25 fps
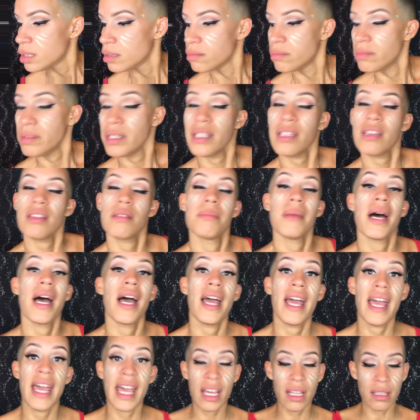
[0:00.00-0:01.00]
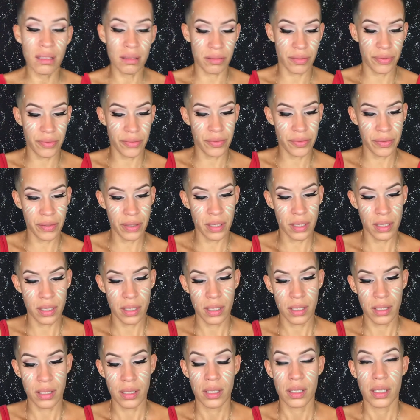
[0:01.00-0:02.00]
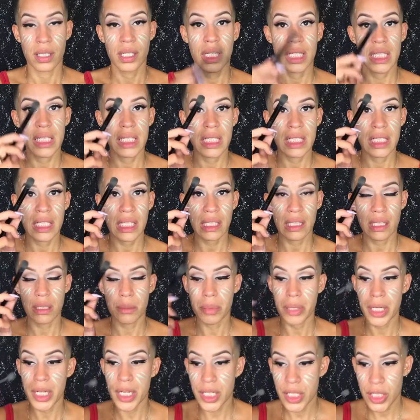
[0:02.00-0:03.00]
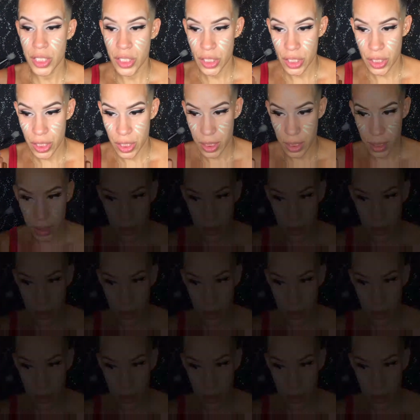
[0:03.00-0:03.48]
with my e.l.f. concealer brush.